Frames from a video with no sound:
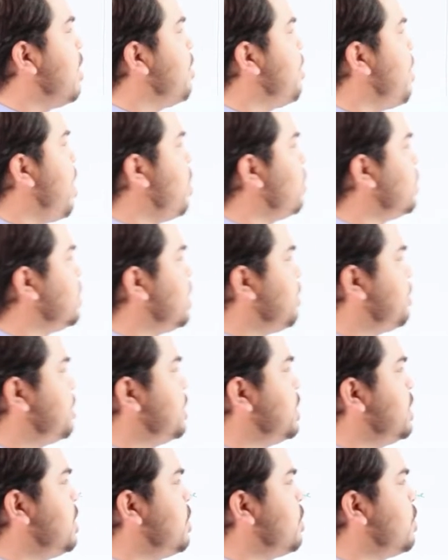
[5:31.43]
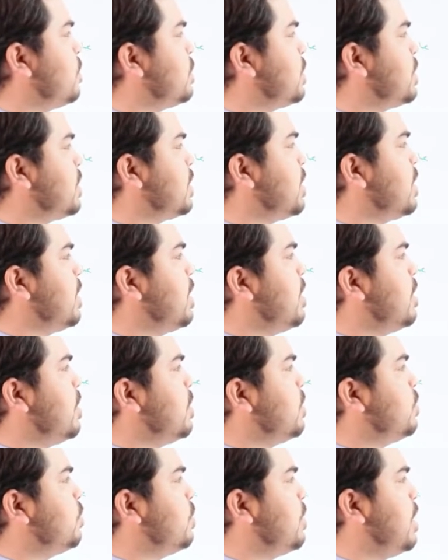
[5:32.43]
amount of zeros
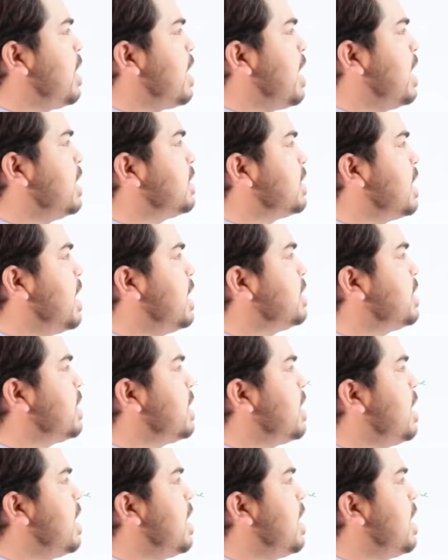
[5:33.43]
to the right side.